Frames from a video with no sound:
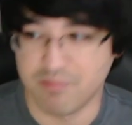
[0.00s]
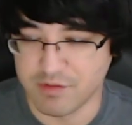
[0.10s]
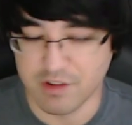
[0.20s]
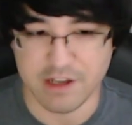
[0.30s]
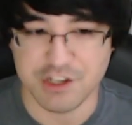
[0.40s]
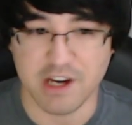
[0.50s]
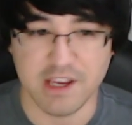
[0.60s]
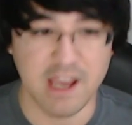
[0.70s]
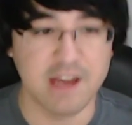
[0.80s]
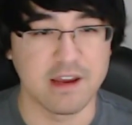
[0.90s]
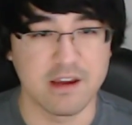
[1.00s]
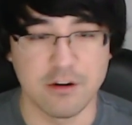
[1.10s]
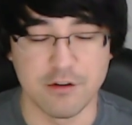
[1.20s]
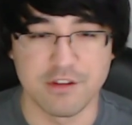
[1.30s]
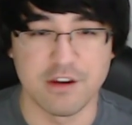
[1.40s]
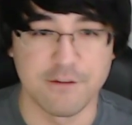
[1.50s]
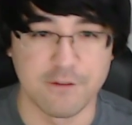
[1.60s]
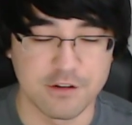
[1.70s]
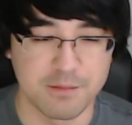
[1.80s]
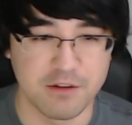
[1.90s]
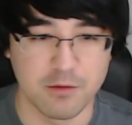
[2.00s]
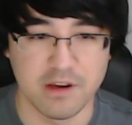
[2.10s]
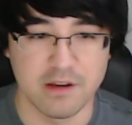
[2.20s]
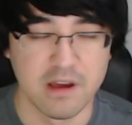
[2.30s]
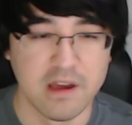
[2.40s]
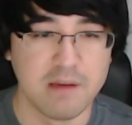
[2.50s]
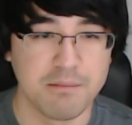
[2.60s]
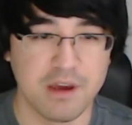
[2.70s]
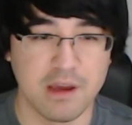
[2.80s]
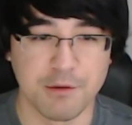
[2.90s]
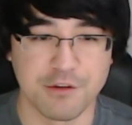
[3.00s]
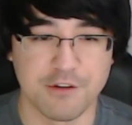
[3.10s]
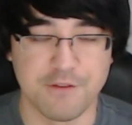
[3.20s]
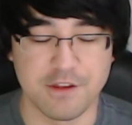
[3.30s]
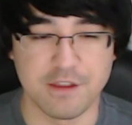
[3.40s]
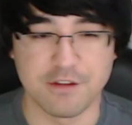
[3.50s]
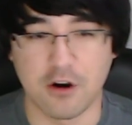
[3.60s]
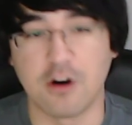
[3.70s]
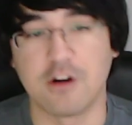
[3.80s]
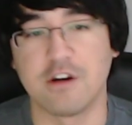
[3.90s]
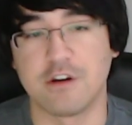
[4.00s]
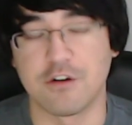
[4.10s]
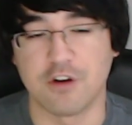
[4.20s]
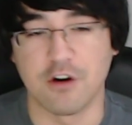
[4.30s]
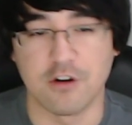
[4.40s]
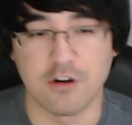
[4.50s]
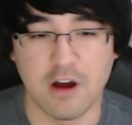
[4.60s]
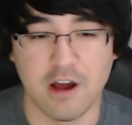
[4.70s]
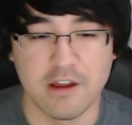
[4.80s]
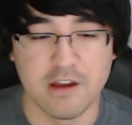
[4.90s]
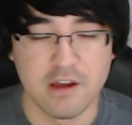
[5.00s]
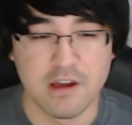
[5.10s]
like gigantic. It's the difference between being able to fit this card in your turn or not.